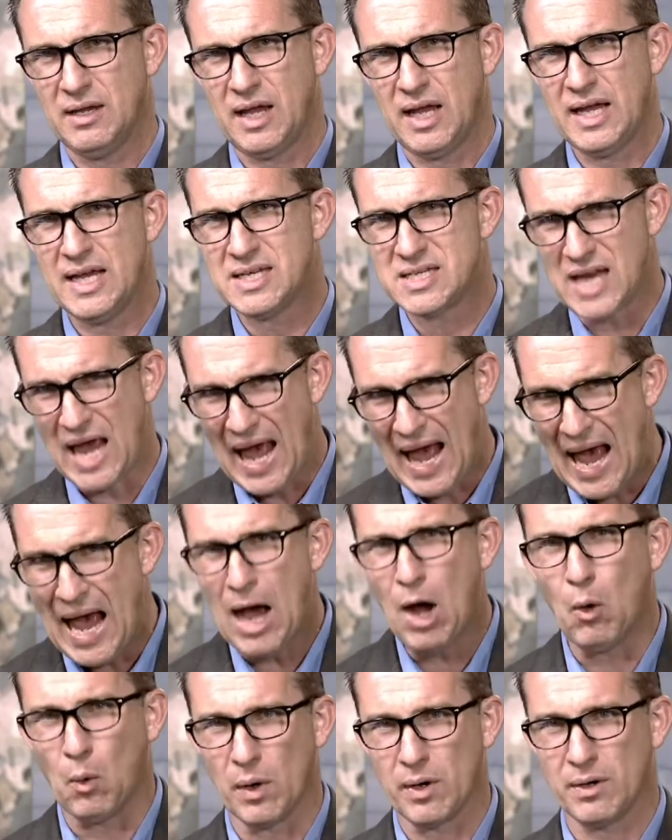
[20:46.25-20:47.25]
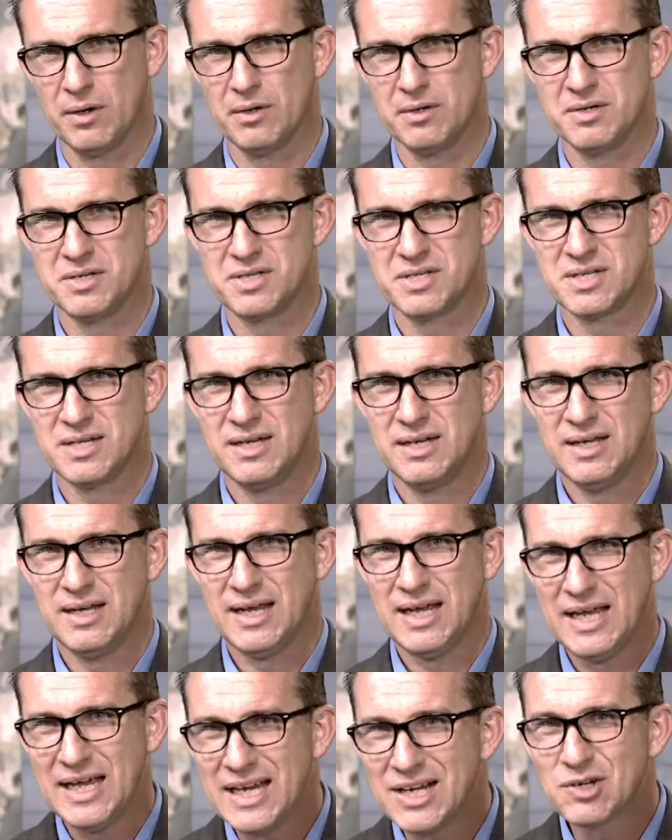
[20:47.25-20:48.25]
is ours
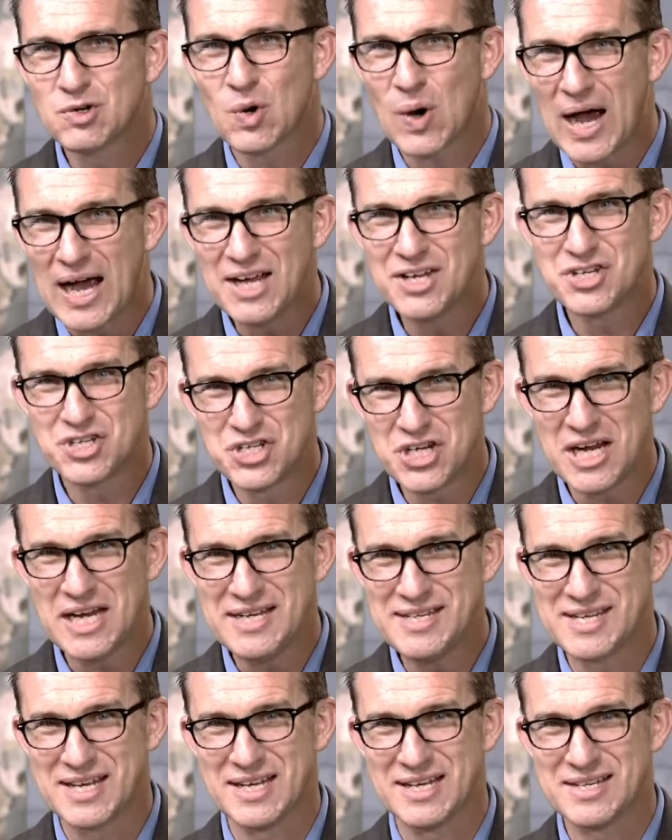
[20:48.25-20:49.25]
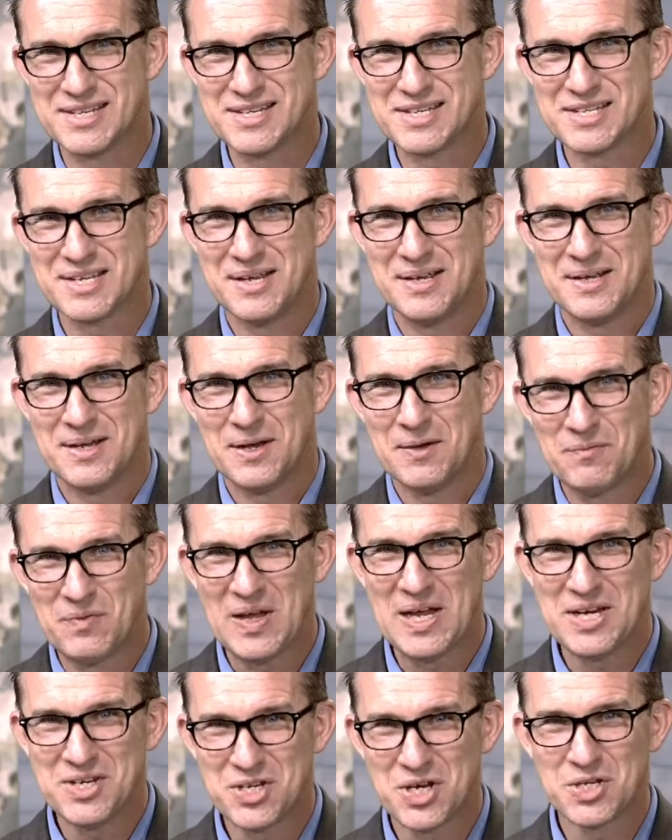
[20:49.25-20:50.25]
in Christ Jesus.
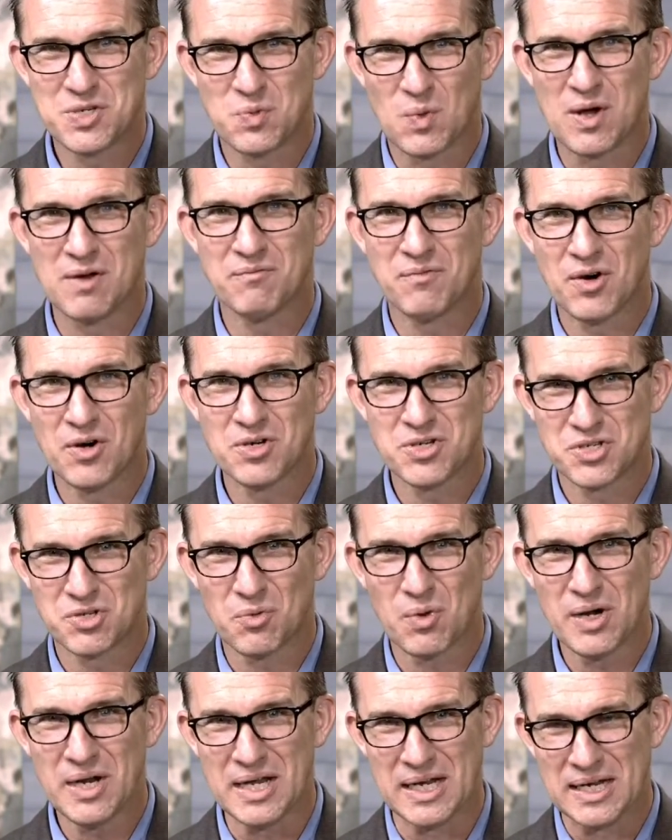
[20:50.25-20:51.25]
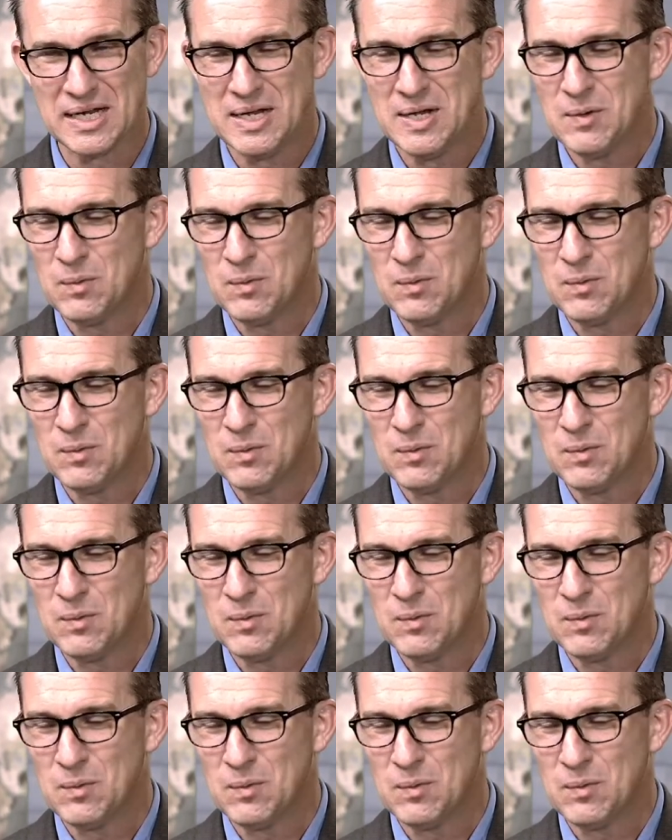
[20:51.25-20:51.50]
Ephesians 1 verse 3.